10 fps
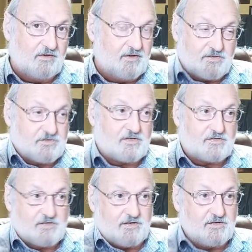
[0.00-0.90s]
It's
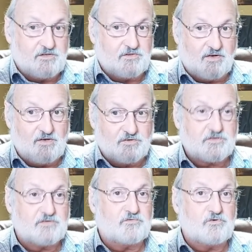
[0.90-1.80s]
like anything else.
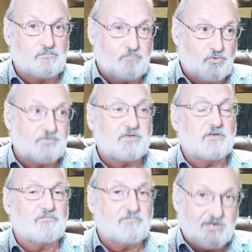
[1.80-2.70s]
If you put the
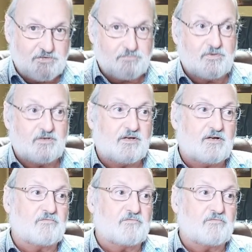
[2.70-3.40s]
investment of